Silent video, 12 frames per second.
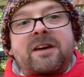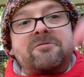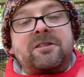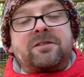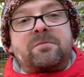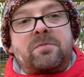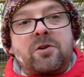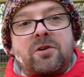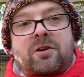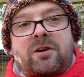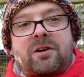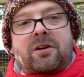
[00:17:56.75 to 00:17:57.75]
is a
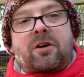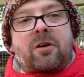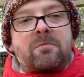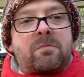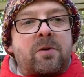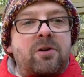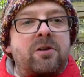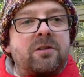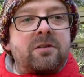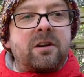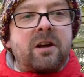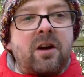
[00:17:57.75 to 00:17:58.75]
book on
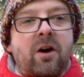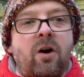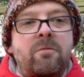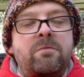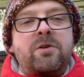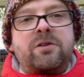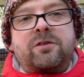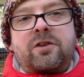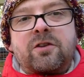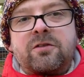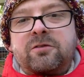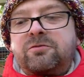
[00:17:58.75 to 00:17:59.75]
bird
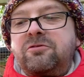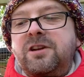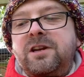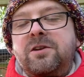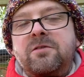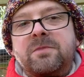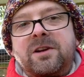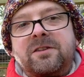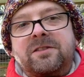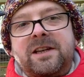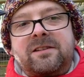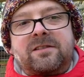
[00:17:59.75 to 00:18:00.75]
song that's really good,
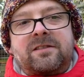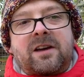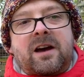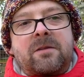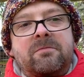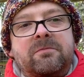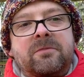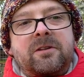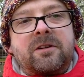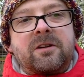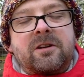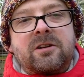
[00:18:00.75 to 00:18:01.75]
because it's
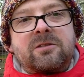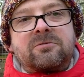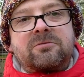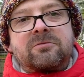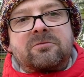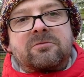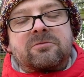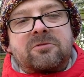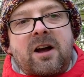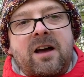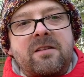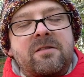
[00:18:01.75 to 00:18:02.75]

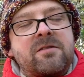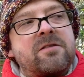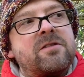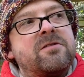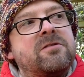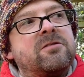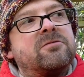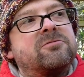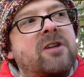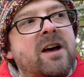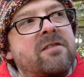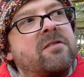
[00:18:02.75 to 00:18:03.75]
rather than
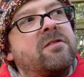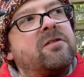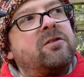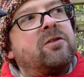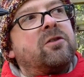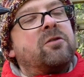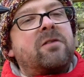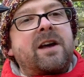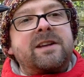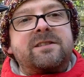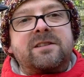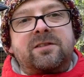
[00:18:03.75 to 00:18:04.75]
sort of
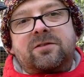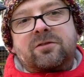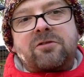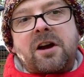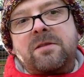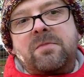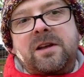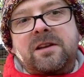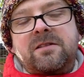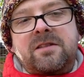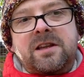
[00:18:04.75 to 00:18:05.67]
like describing